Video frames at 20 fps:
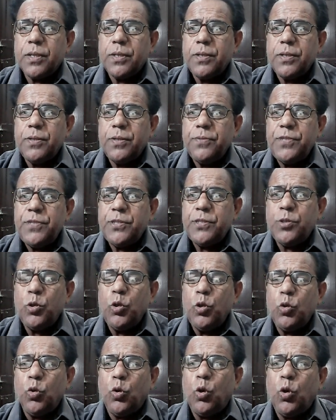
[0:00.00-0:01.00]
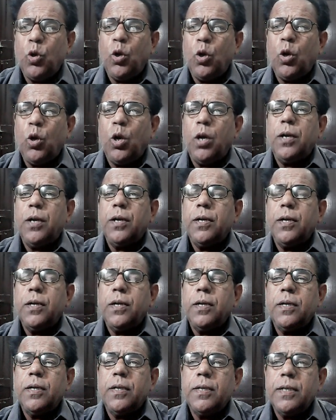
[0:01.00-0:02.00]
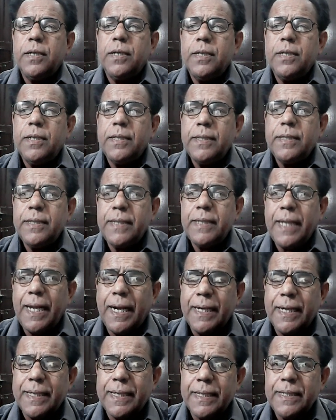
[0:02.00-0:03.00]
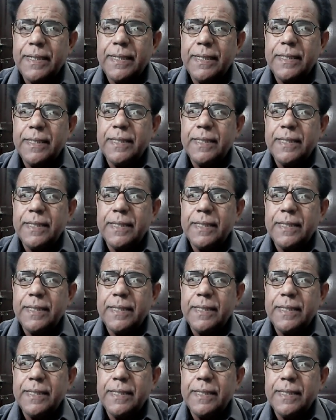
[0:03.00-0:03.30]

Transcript: We should know that